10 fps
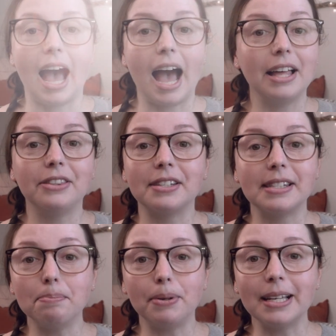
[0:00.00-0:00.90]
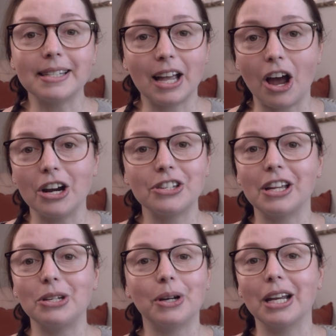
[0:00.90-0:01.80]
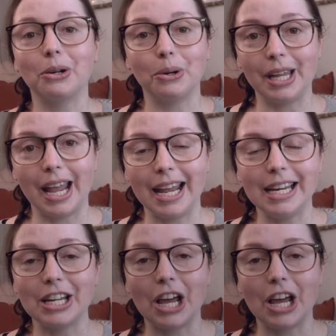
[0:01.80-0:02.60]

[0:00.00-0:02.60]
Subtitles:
And the simplest cards that you can create